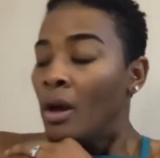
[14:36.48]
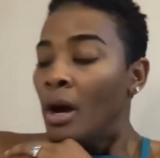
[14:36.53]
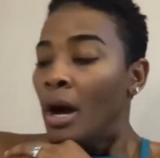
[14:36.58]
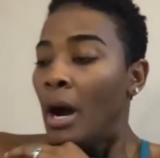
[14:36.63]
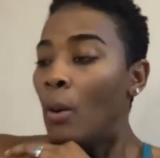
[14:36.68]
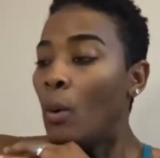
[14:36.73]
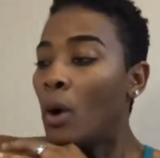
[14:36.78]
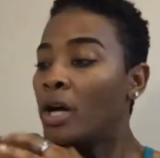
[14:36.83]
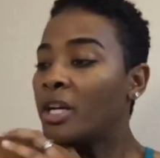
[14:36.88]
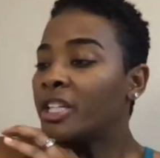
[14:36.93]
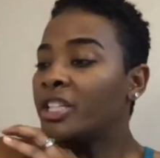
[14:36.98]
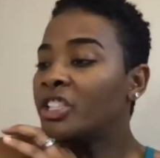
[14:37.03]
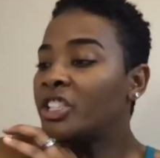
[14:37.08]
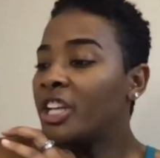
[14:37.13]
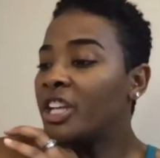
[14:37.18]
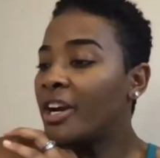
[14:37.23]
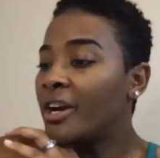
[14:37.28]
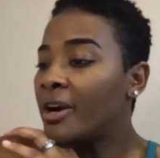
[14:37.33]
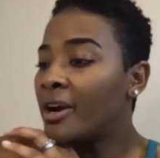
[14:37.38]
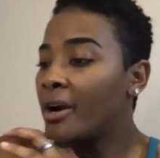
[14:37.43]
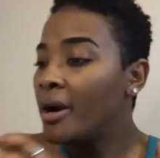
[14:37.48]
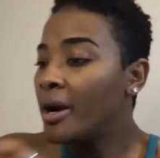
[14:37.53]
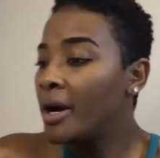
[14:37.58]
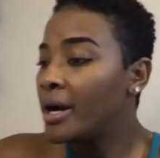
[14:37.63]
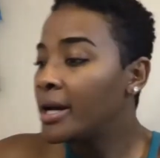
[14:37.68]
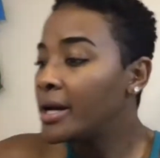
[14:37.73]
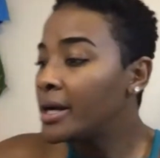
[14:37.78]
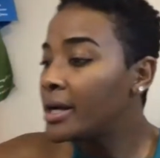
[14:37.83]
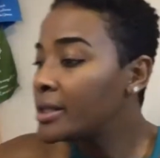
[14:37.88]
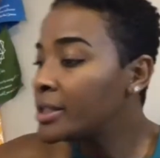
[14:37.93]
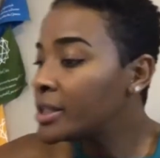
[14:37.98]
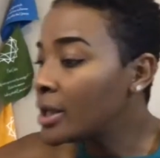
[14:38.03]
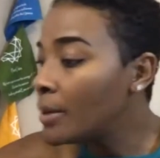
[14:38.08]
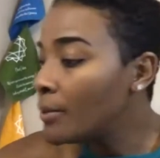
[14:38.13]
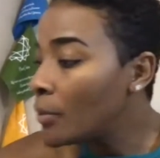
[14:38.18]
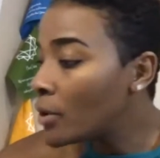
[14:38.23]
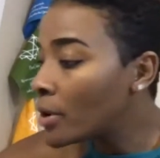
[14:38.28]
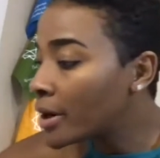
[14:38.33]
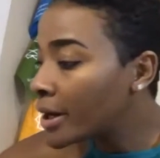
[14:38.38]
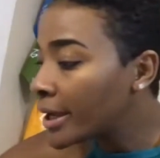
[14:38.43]
I want to share some
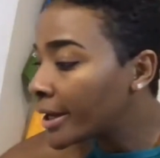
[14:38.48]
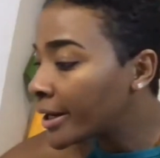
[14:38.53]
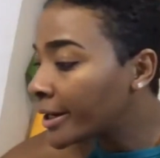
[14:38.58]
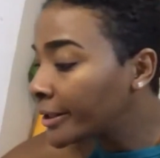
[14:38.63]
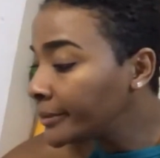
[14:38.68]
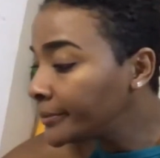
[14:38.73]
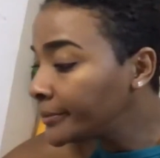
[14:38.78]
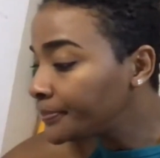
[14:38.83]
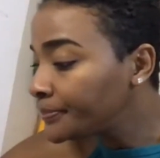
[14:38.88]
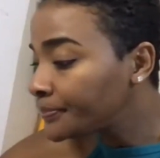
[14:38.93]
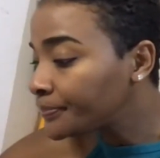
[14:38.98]
more here.